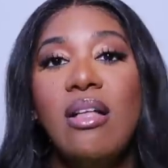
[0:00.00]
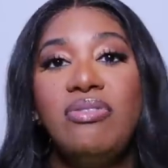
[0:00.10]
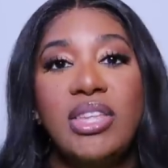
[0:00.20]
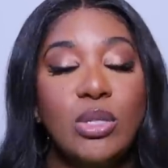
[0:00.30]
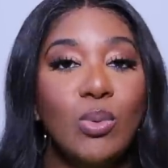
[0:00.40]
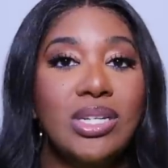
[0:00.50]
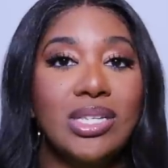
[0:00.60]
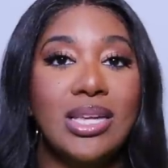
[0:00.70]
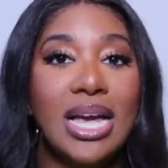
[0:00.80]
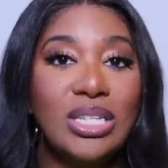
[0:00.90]
This one
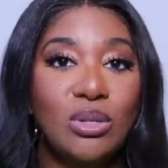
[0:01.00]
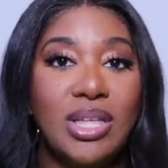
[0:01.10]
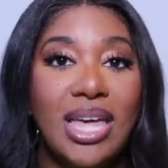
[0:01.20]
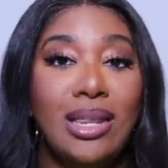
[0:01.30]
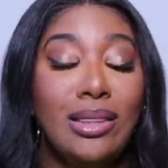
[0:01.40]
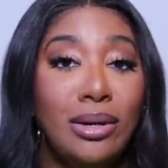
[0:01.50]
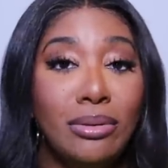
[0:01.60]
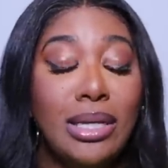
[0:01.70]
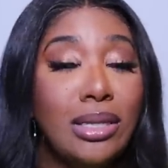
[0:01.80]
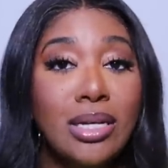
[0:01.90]
does not do that. It
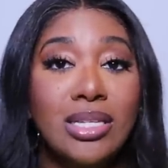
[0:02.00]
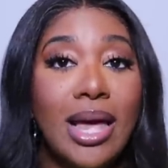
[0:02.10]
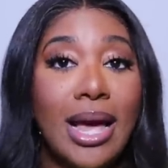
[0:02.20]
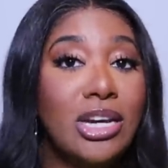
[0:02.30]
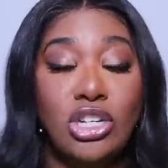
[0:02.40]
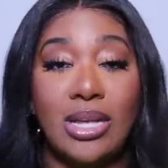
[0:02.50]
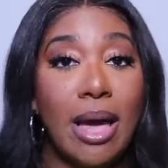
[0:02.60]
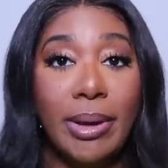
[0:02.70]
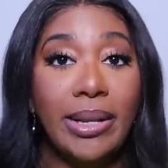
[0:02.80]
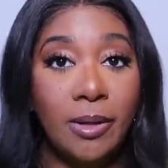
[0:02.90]
literally looks like I just
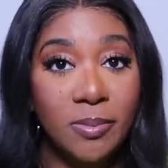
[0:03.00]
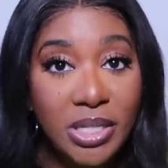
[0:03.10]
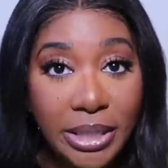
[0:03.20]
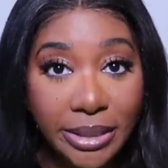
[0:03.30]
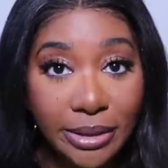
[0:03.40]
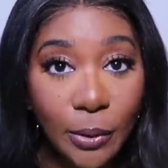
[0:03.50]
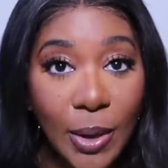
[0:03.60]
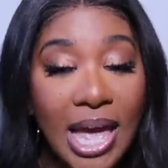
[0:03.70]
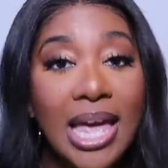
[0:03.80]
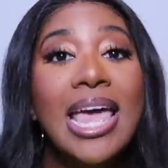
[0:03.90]
got my lips done.
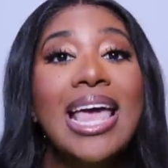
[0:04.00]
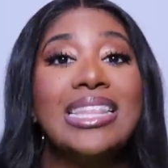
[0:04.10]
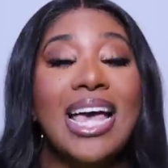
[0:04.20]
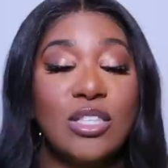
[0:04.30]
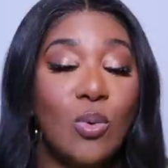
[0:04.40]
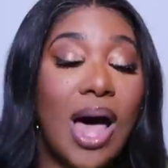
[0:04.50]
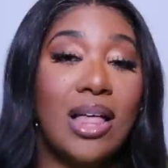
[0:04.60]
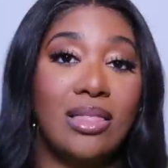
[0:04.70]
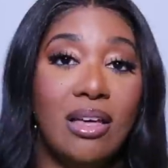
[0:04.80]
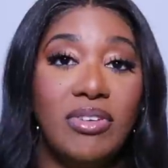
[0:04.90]
Okay. That's why I
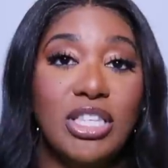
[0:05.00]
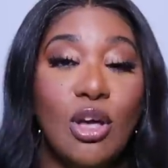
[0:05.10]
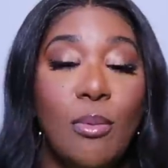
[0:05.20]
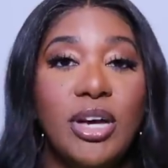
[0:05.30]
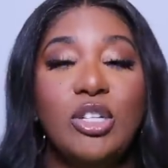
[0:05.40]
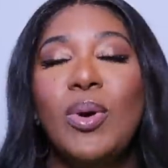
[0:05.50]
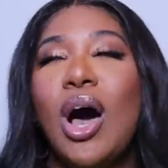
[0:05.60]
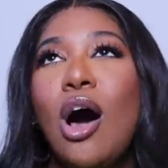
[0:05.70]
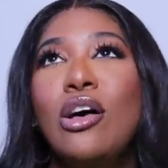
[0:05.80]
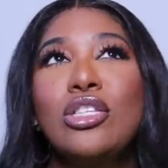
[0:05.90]
love it so much.
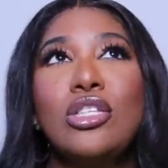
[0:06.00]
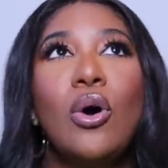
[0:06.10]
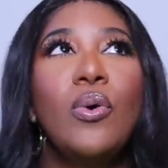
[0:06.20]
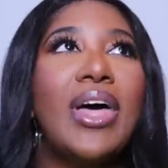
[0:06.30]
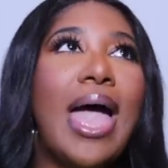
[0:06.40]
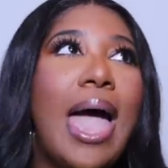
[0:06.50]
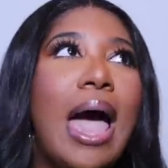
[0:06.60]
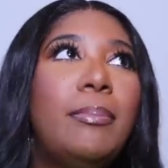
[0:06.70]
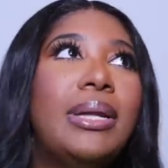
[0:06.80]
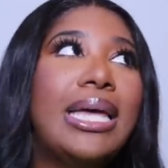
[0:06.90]
But also the
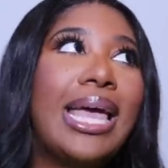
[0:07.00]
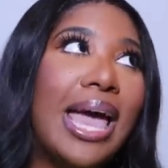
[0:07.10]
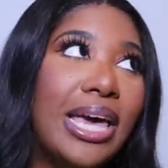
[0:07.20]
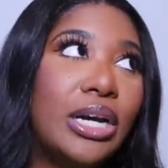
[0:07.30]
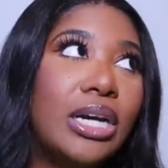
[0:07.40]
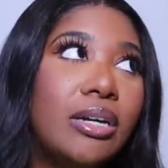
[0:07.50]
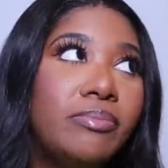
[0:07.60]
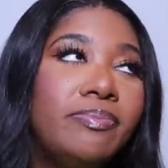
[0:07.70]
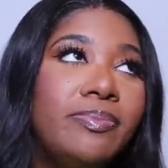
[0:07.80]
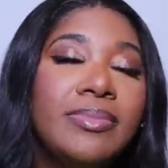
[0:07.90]
applicator
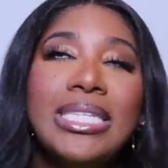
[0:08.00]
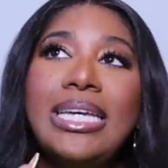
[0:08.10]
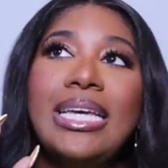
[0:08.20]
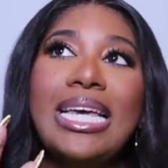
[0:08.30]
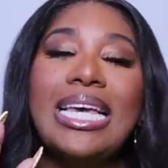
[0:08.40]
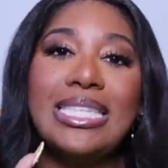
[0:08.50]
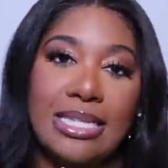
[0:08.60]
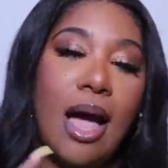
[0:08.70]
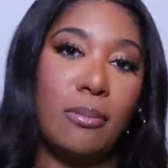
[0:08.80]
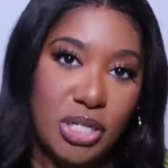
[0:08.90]
is
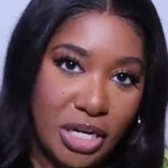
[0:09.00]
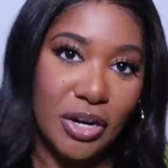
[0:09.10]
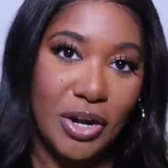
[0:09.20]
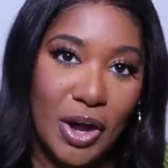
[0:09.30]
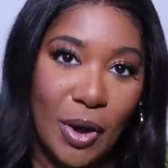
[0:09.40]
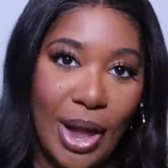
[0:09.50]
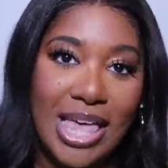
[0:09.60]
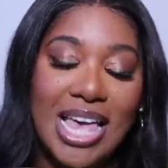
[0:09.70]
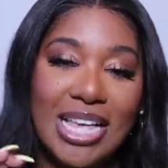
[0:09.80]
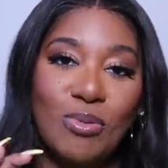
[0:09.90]
top tier.
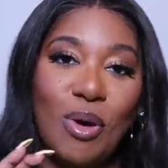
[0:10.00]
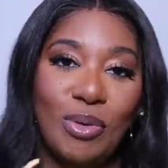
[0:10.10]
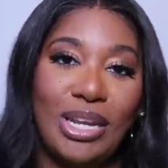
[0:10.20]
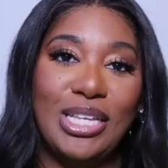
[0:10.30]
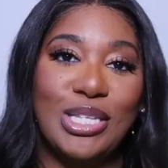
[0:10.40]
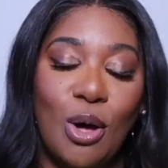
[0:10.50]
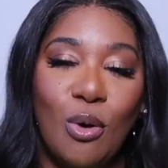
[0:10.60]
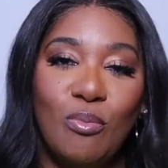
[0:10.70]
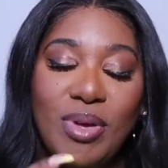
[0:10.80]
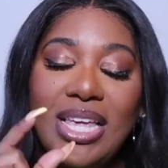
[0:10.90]
Okay, that's what really
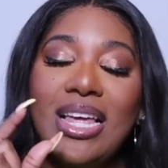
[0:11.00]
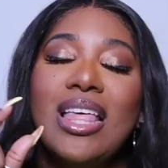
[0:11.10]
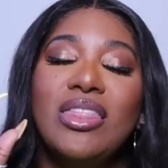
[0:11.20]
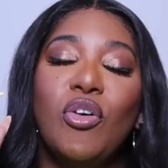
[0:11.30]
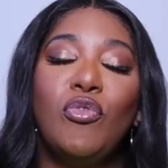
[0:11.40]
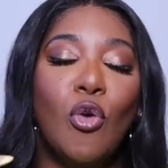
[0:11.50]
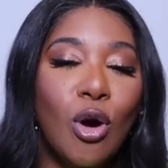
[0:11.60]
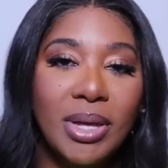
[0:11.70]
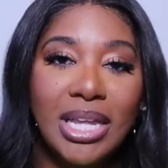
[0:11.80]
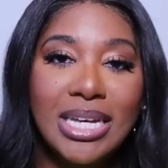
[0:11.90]
sold me. The
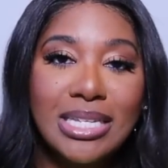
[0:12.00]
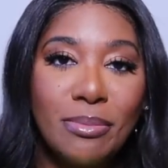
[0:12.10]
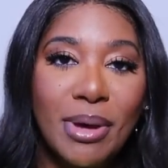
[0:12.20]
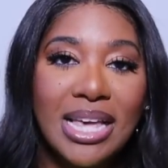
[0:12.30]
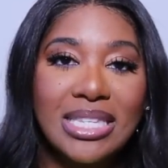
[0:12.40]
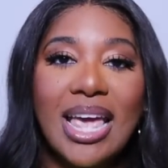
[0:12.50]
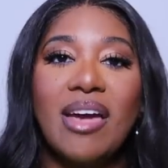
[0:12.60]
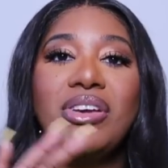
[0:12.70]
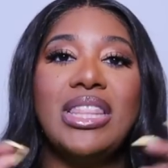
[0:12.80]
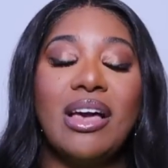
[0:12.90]
formula is amazing.
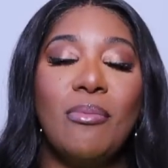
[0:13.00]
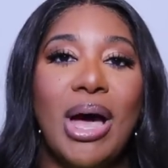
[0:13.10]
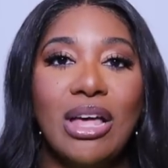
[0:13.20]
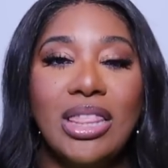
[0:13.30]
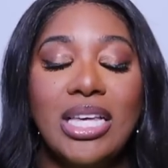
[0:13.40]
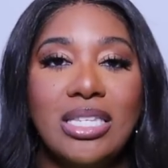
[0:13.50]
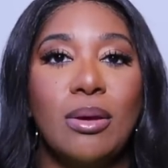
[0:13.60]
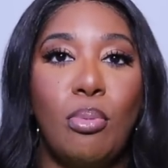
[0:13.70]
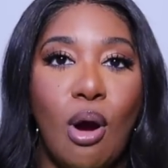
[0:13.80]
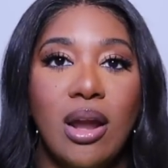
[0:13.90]
Everything about this
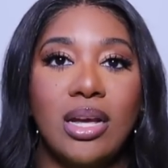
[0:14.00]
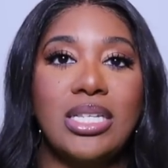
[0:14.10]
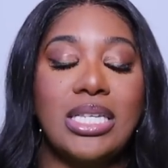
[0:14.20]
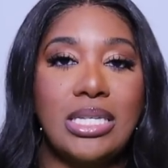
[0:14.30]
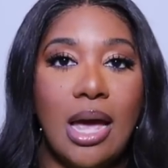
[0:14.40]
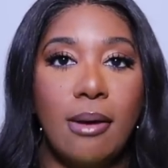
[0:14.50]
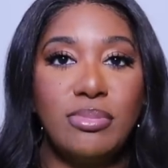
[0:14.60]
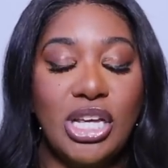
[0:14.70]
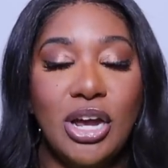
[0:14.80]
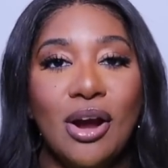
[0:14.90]
product is top
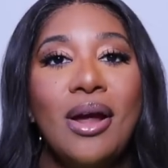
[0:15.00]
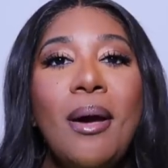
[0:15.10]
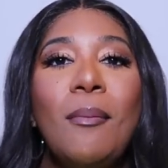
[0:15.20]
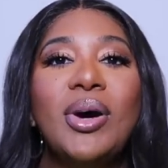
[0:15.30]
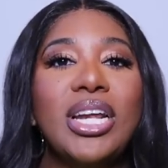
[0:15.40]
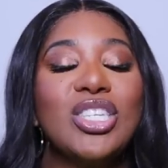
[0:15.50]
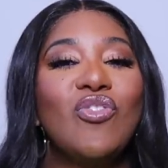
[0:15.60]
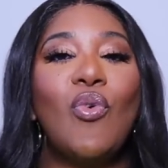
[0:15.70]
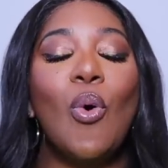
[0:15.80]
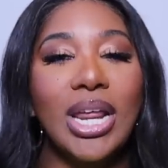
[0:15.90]
tier, but it's
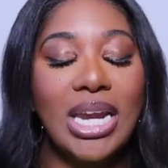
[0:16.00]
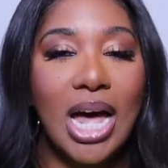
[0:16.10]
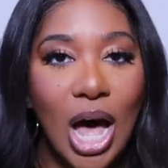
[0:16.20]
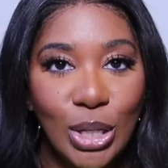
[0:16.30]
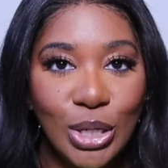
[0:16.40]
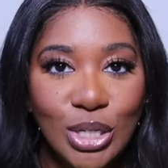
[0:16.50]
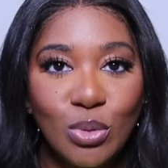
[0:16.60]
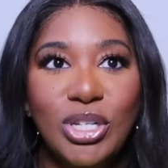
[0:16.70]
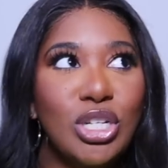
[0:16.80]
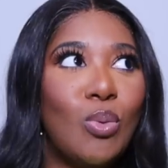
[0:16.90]
$40,
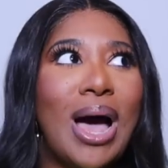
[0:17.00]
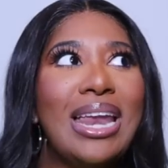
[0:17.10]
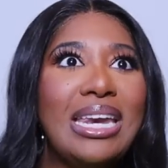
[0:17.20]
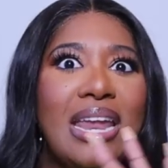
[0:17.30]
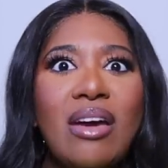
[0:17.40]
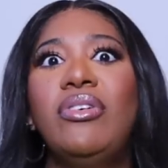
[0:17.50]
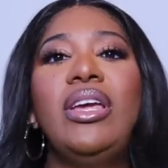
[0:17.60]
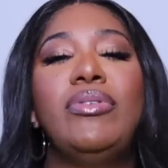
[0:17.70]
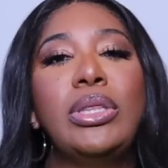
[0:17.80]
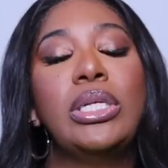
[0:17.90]
which is why I never
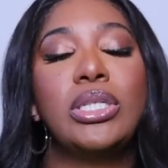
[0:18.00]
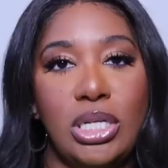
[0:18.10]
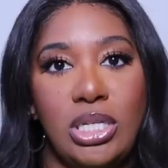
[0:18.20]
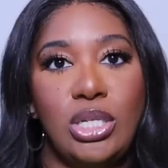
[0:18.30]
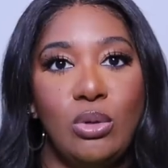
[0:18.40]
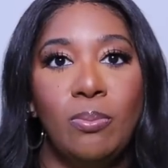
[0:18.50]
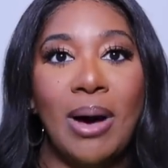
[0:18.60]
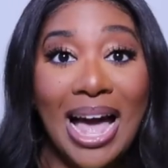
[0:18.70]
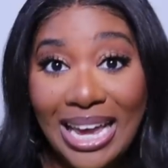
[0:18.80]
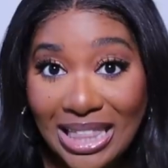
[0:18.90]
even looked into
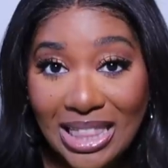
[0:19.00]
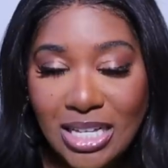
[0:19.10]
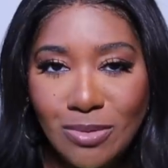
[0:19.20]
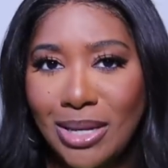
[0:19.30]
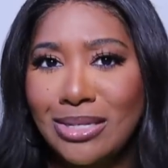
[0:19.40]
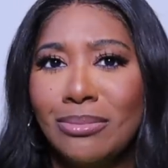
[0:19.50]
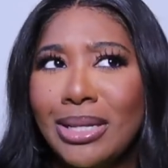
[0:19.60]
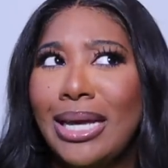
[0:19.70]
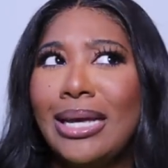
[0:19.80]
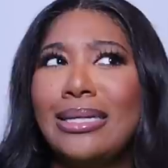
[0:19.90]
buying this because I'm
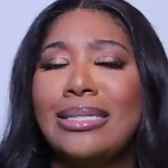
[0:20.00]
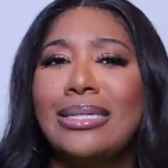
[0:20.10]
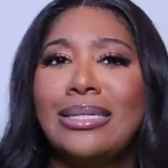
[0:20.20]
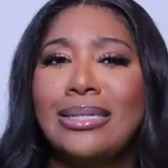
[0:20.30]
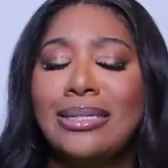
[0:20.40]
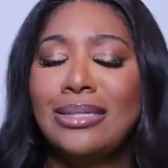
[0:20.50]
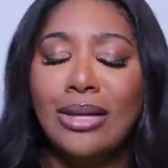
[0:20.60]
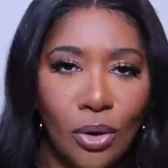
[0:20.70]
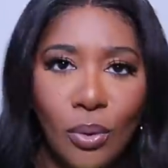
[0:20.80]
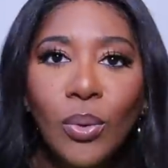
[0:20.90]
like,
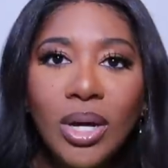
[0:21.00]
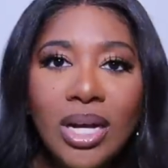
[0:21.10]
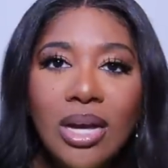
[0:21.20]
no.